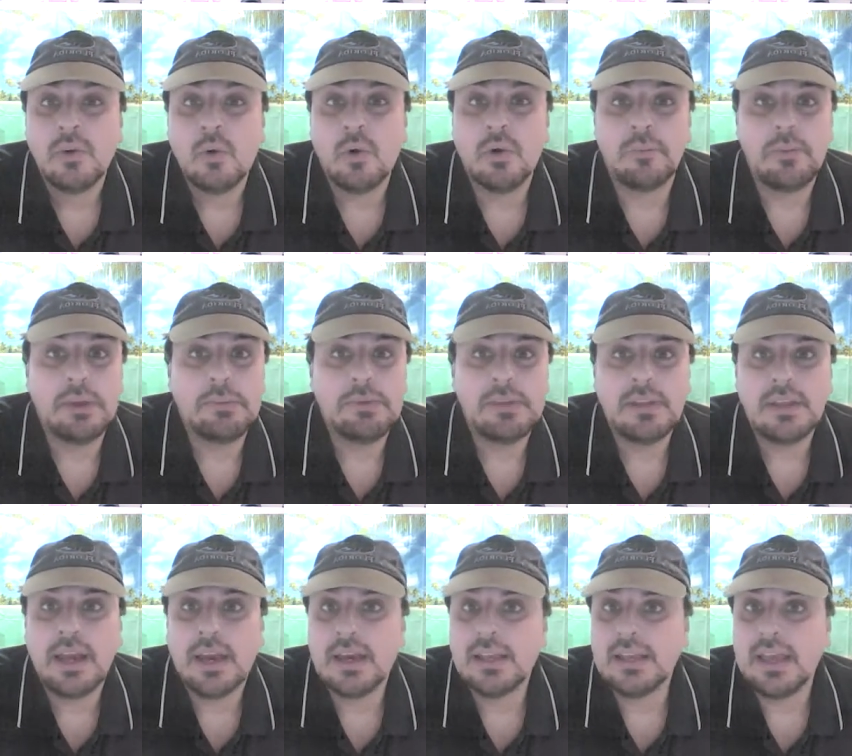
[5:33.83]
or maybe
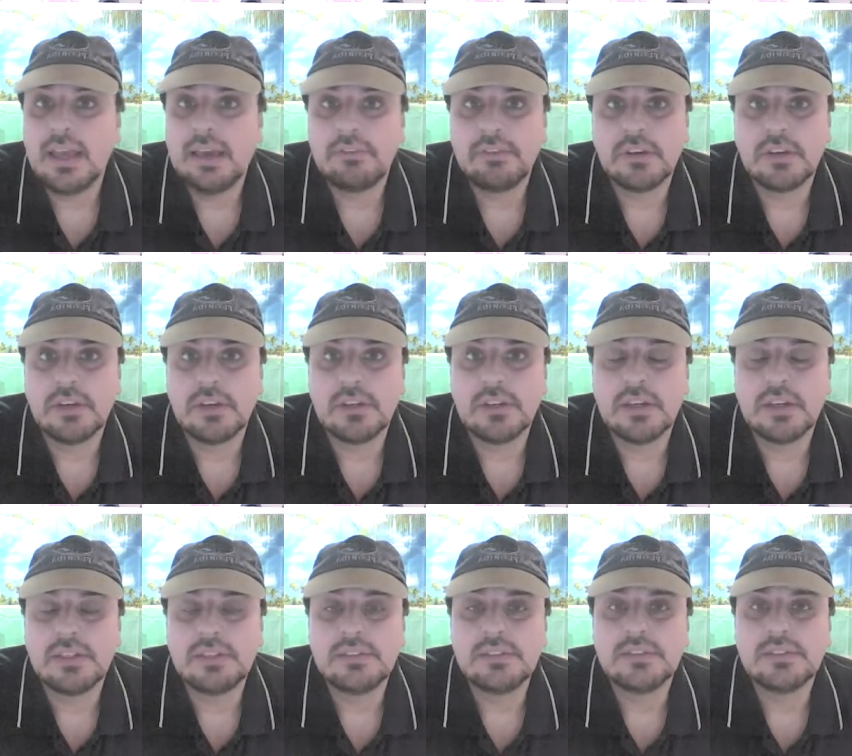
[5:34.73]
not having a good
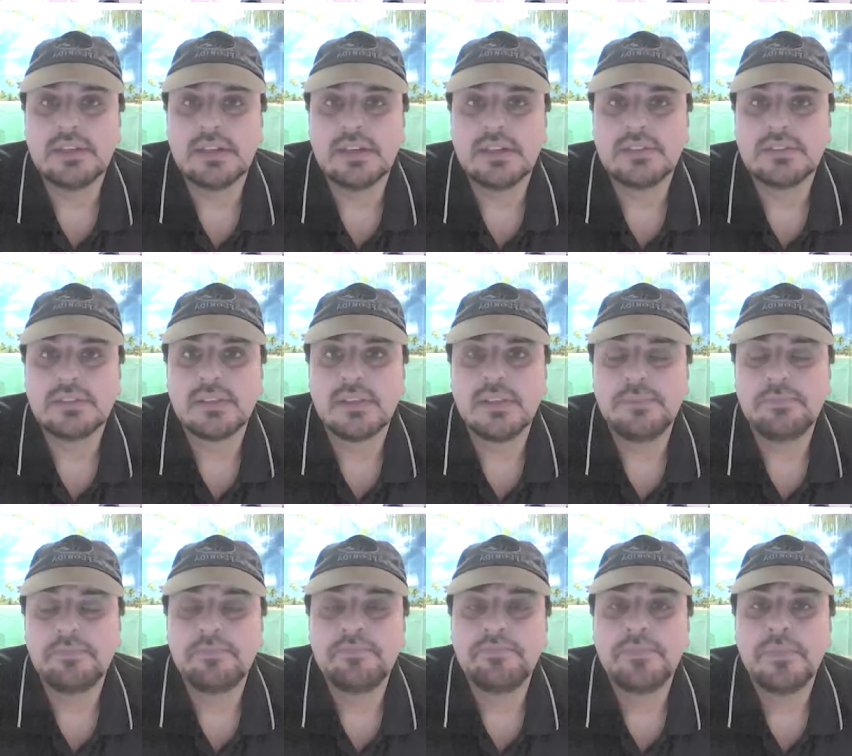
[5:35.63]
night's
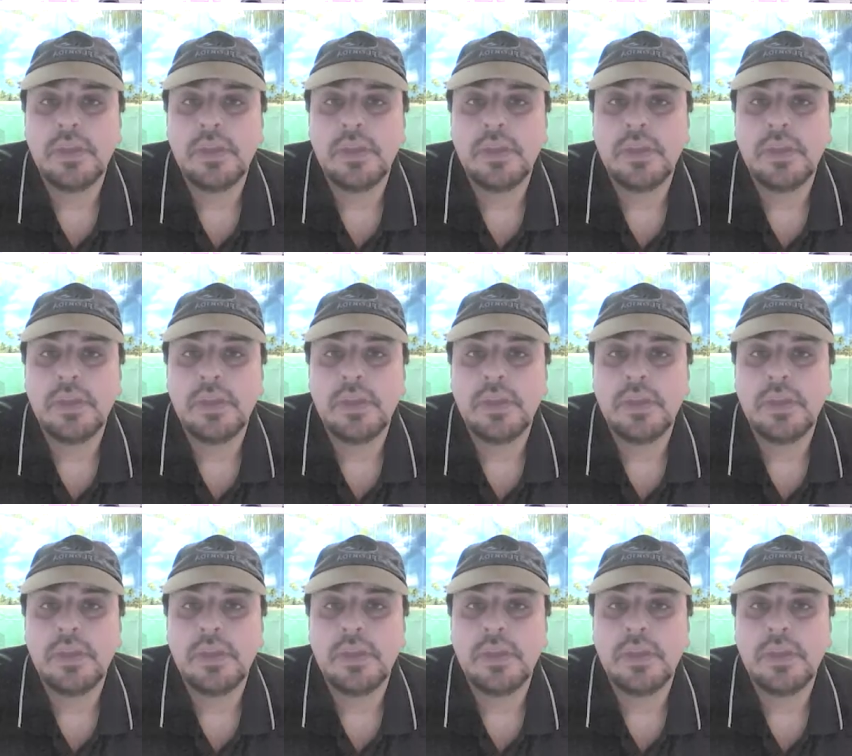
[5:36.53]
sleep.